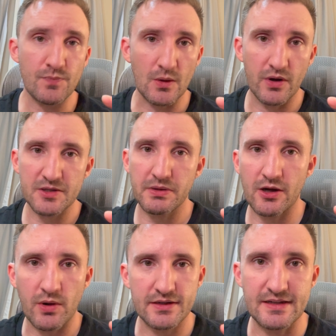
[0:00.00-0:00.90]
1x Player,
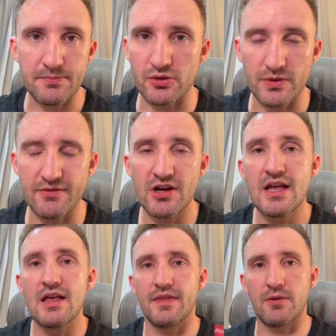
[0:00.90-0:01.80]
1x Netbook, whatever,
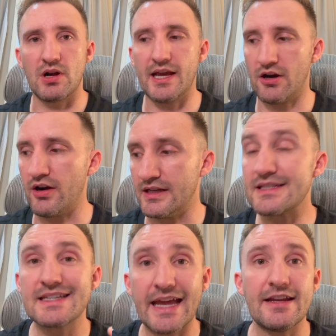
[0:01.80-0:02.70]
they were like, all right,
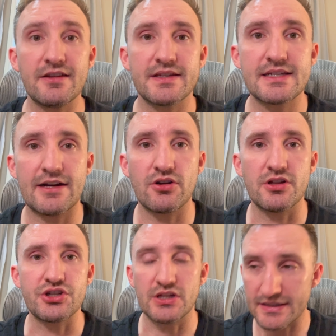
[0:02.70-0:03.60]
let's get into this
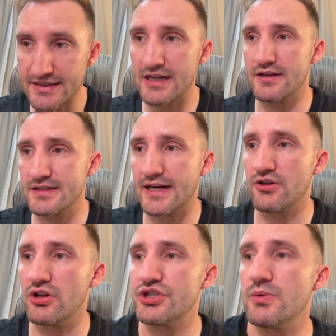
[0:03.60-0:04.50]
technology. Let's get into this
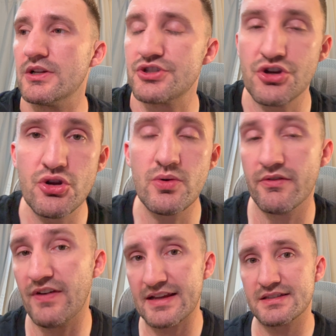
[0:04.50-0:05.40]
technology while it's new and
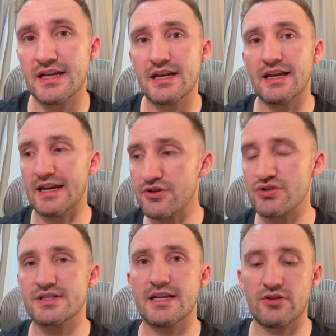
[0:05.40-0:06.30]
fascinating and
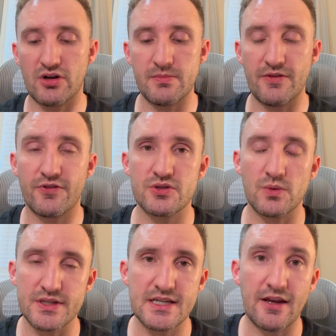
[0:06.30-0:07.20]
interesting. They're going to be the first
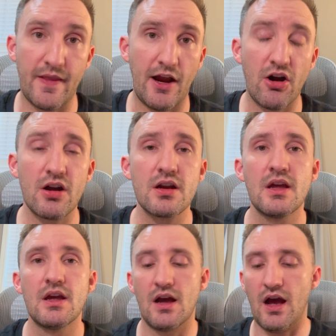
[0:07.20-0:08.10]
ones in, and they are.
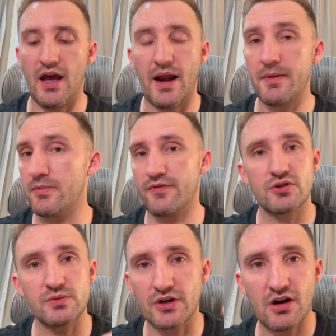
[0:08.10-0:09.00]
Uh, and I'm going to be the
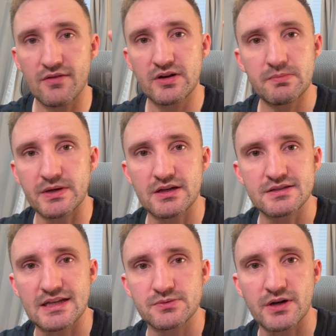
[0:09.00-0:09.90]
first one to cover it because
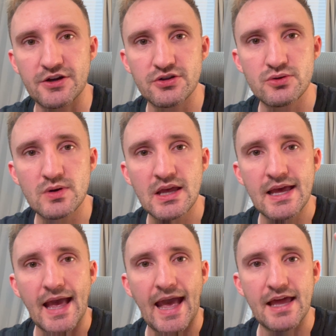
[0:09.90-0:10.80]
that's what I do.
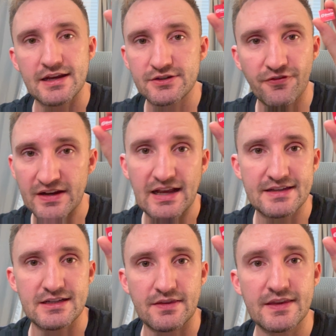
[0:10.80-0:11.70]
And it's
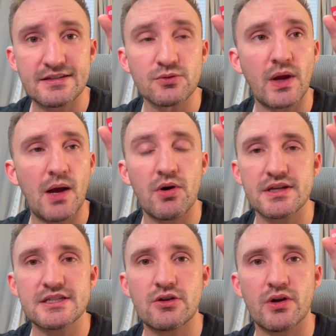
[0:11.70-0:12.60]
fantastic. This is what I want
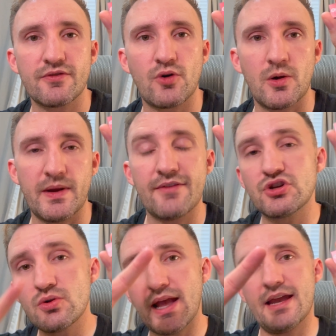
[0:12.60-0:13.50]
to see going forward. We have
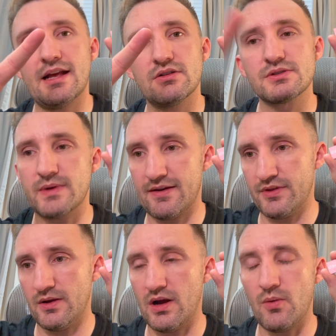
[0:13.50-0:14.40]
two handhelds. We have
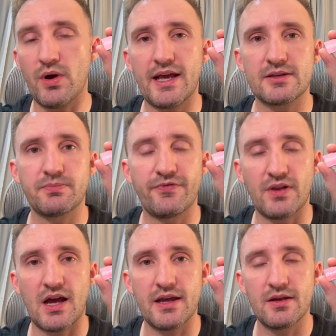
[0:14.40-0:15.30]
the uh, 1x
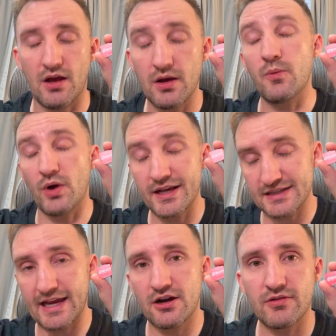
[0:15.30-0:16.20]
Fly, uh, 1x
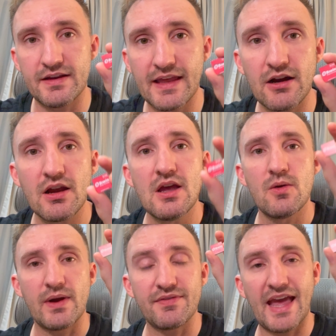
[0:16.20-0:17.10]
Air right there.
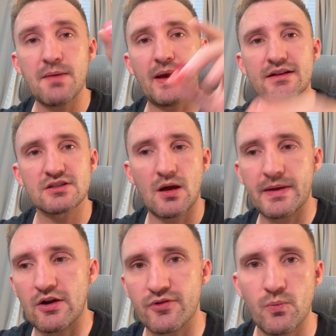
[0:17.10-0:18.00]
We have the Apex
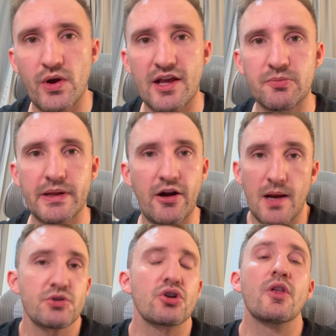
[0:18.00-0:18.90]
coming out from 1x Player, and
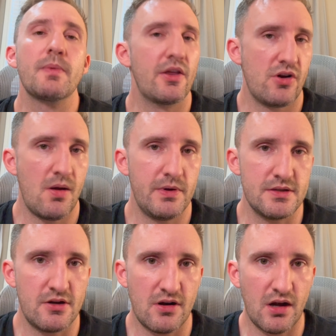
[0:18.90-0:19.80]
I'm sure there'll be other companies
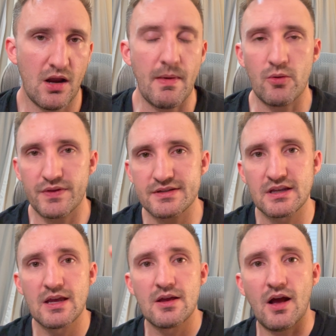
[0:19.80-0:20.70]
that are going to come out with this
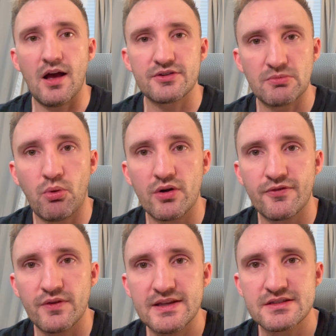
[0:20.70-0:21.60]
uh, support
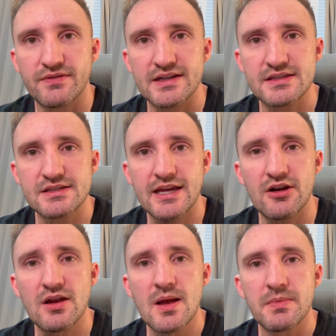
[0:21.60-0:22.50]
for these devices
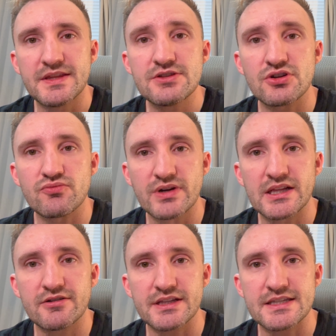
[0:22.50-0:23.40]
here. But these are
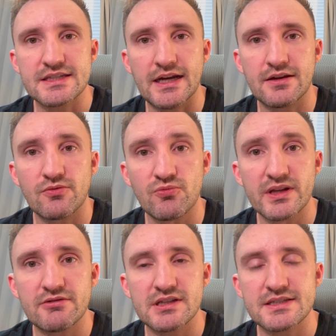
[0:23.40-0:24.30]
really, really sick.
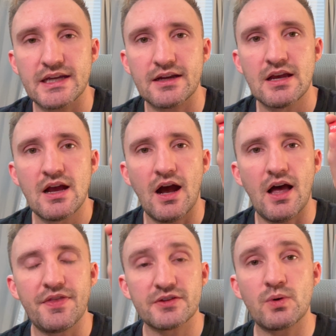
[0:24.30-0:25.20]
Really, really sick.
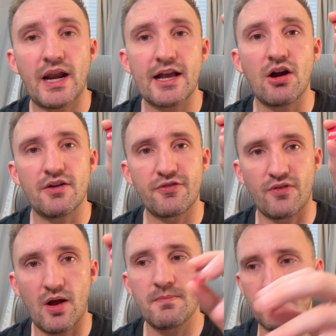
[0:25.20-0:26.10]
Uh, this one I got
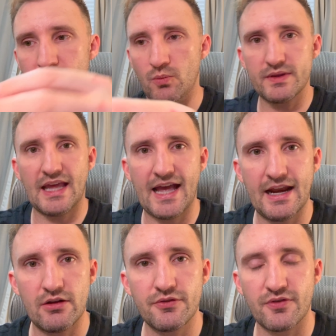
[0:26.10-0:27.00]
from you know with the
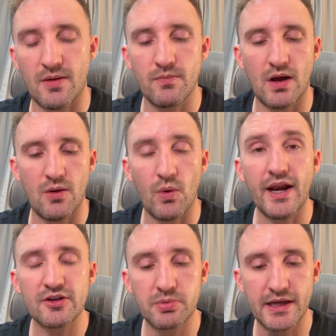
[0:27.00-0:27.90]
handheld from
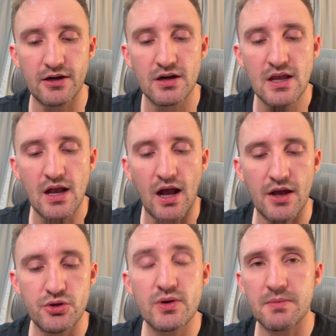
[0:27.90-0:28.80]
1x uh, Player.
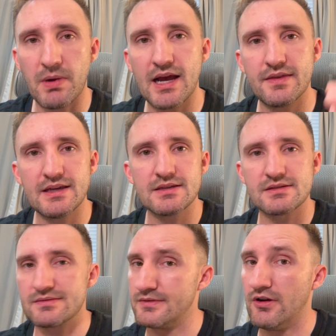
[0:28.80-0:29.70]
you can buy
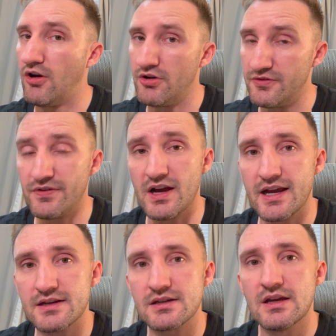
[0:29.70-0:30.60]
these. They're hard to
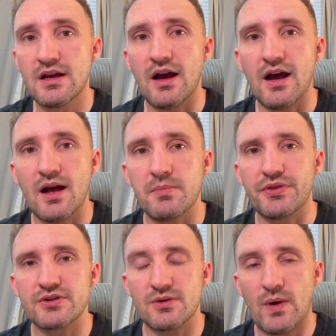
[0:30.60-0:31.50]
find. Uh, but
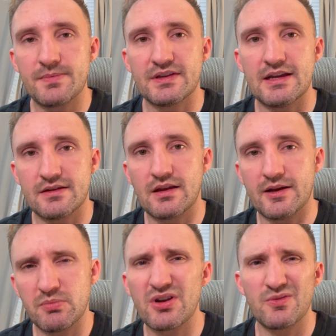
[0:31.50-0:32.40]
there's a website. I
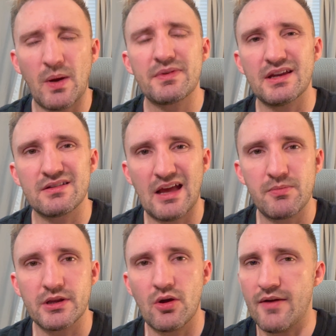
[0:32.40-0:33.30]
can put a website down
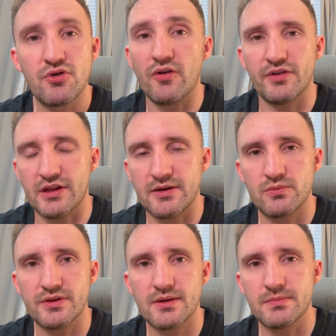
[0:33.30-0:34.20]
below. I have no affiliate
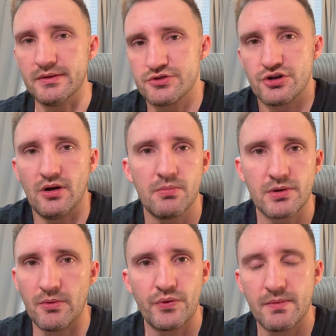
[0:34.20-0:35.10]
with them, but sure, I'll
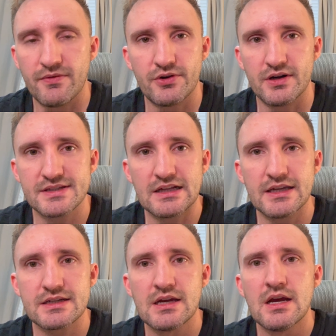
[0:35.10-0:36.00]
promote them if they're going to sell
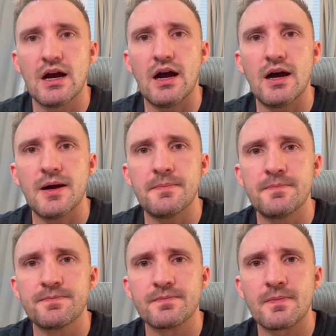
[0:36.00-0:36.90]
it.
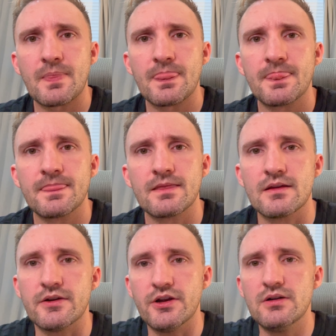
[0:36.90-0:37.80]
Um,
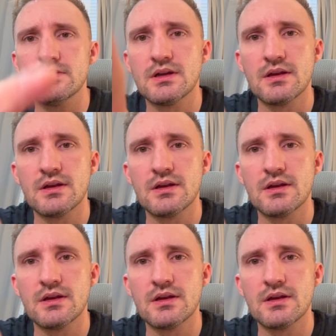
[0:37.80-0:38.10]
there you go.